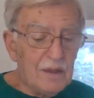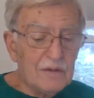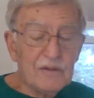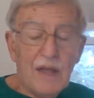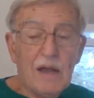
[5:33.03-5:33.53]

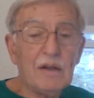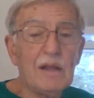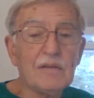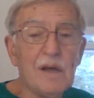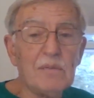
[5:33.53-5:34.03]

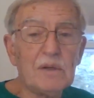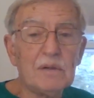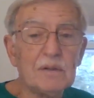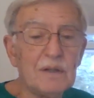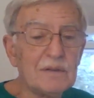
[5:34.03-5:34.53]
Saturday's
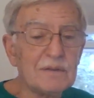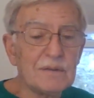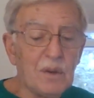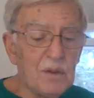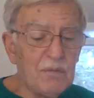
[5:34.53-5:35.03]
coming. It's
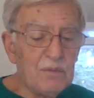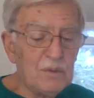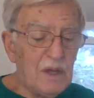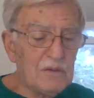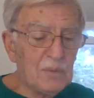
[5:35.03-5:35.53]
only a few
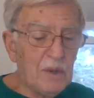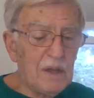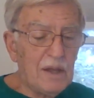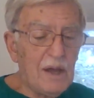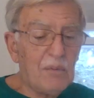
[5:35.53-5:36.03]
days
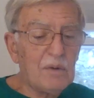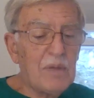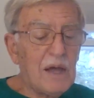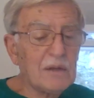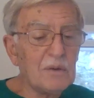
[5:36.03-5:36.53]
away. Now we're
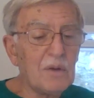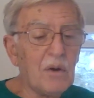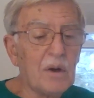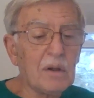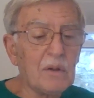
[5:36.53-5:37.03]
back to an
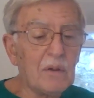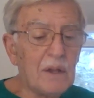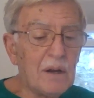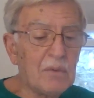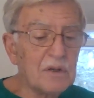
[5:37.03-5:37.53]
article
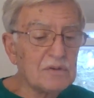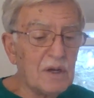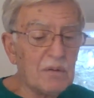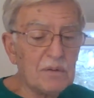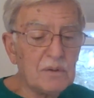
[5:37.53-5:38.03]
that I want to
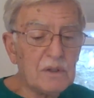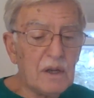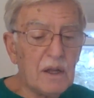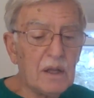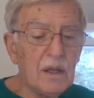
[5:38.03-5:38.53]
share with you
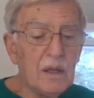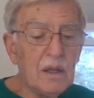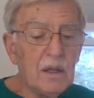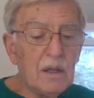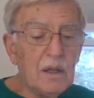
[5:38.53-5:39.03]
today.
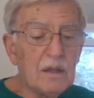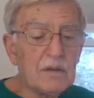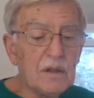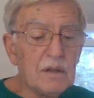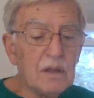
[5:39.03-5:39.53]

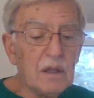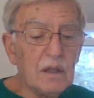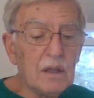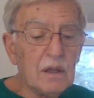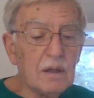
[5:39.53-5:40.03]
It's in
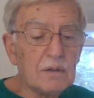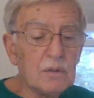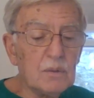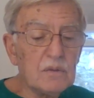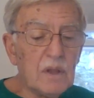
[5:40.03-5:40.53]
the
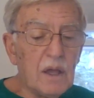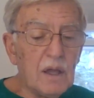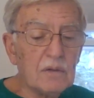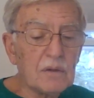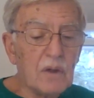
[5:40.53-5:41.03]

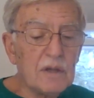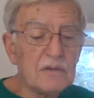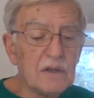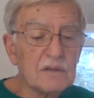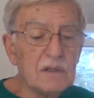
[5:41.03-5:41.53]
Tuesday, July
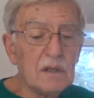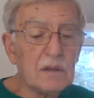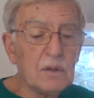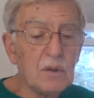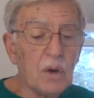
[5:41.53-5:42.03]

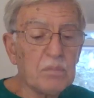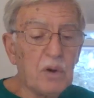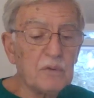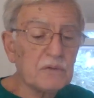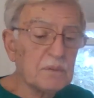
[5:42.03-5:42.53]
16th, New York
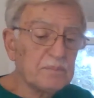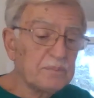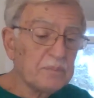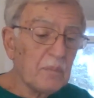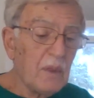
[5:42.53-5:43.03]
Post.
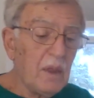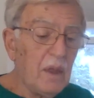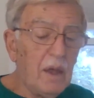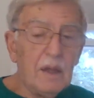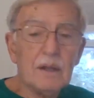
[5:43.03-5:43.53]

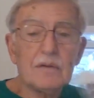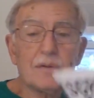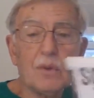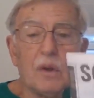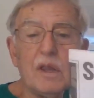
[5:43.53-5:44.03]
And it's
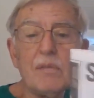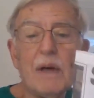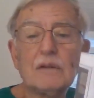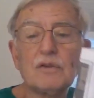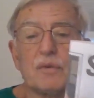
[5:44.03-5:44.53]
talking
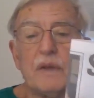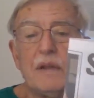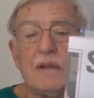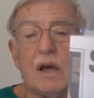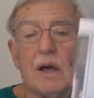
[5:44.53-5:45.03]
about
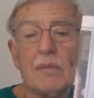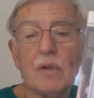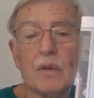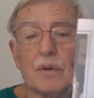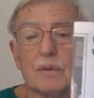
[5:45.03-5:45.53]
screen time
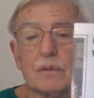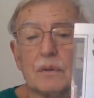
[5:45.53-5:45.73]
alert.